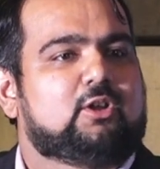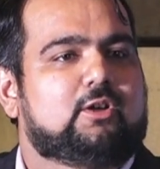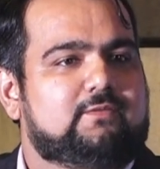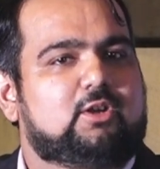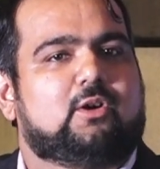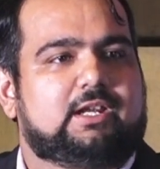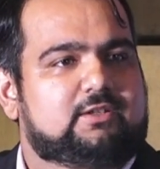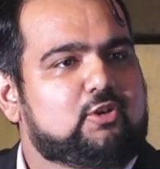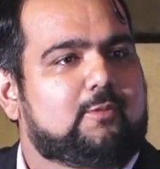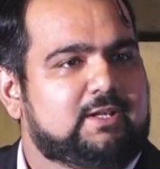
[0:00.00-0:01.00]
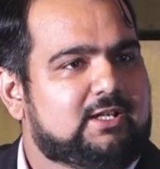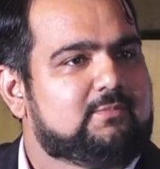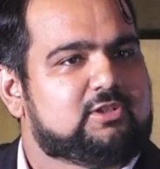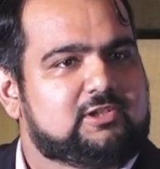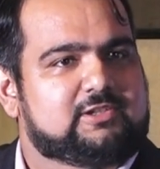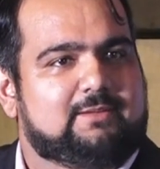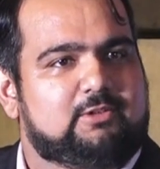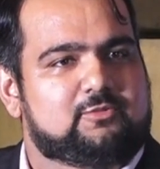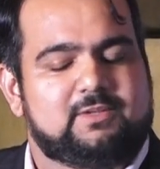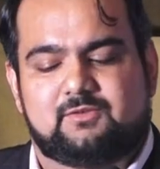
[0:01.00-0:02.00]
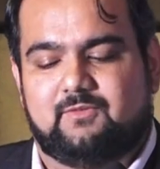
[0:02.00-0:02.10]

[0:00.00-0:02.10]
or we call it shop and commercial establishments,